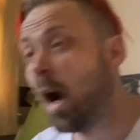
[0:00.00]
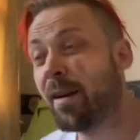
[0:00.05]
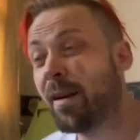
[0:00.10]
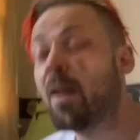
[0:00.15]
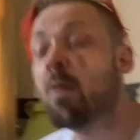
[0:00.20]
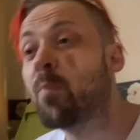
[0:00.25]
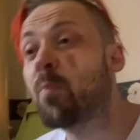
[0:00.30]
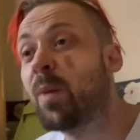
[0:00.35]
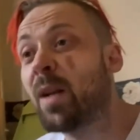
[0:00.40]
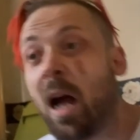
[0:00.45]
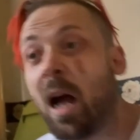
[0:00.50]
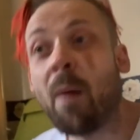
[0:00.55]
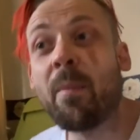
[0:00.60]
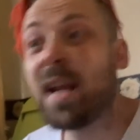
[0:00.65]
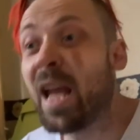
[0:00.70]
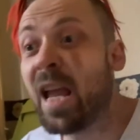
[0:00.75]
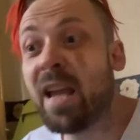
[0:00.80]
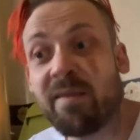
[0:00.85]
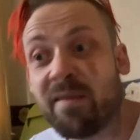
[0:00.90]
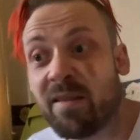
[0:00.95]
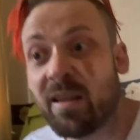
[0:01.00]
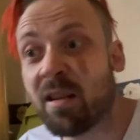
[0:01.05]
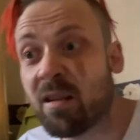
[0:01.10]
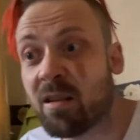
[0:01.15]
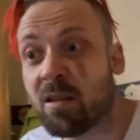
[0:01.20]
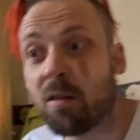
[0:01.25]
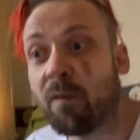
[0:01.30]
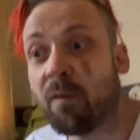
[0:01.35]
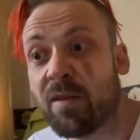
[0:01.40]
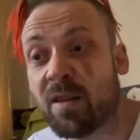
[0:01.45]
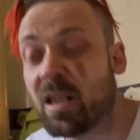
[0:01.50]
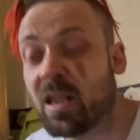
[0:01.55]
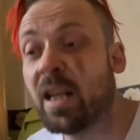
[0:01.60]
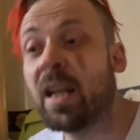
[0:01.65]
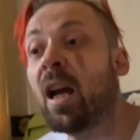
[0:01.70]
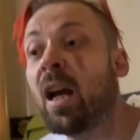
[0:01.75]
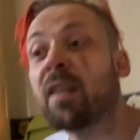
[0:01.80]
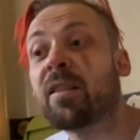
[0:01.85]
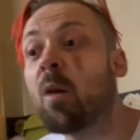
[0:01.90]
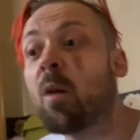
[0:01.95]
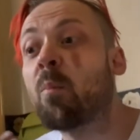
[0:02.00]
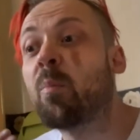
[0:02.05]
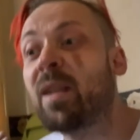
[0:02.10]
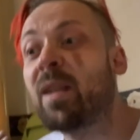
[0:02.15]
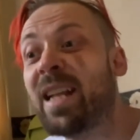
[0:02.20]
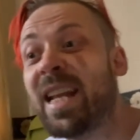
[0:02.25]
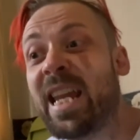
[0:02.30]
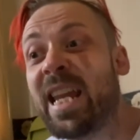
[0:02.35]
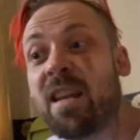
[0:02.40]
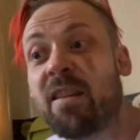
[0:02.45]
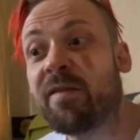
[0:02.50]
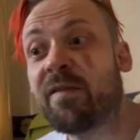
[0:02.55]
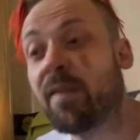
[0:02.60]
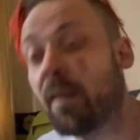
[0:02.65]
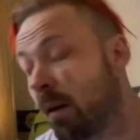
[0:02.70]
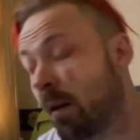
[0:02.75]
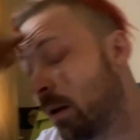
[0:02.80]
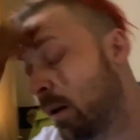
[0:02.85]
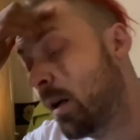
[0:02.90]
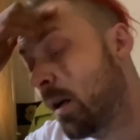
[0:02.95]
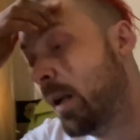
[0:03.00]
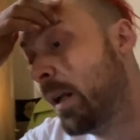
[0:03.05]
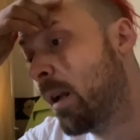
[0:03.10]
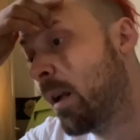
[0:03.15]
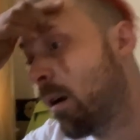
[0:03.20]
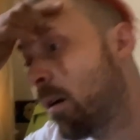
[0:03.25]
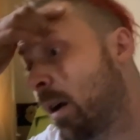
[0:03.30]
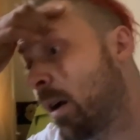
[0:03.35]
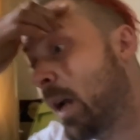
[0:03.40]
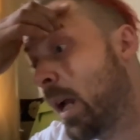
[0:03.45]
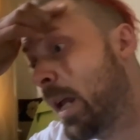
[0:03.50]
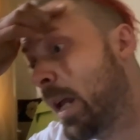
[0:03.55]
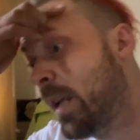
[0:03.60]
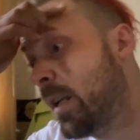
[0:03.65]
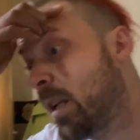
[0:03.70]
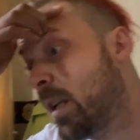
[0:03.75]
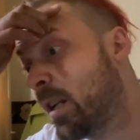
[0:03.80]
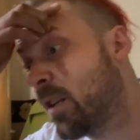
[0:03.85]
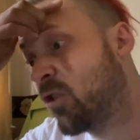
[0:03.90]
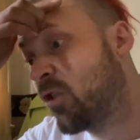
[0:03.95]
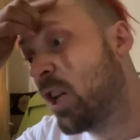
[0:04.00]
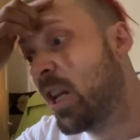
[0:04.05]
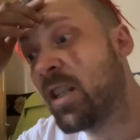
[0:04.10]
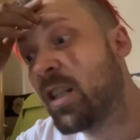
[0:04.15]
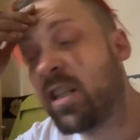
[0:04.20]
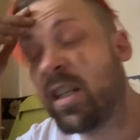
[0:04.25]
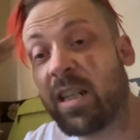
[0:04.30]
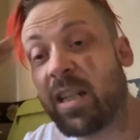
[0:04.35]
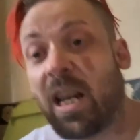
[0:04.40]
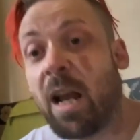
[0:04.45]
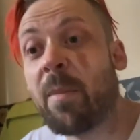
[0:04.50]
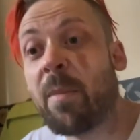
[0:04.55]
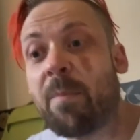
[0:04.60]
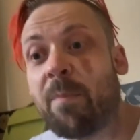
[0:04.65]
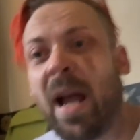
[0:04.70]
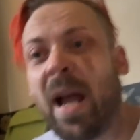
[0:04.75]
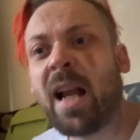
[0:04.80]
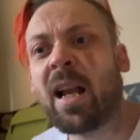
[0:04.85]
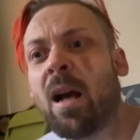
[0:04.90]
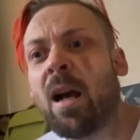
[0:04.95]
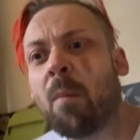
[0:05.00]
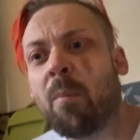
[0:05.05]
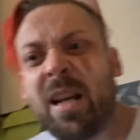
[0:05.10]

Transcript: I don't, be, I'm an atheist, obviously, don't believe you know, in he, Jesus coming back.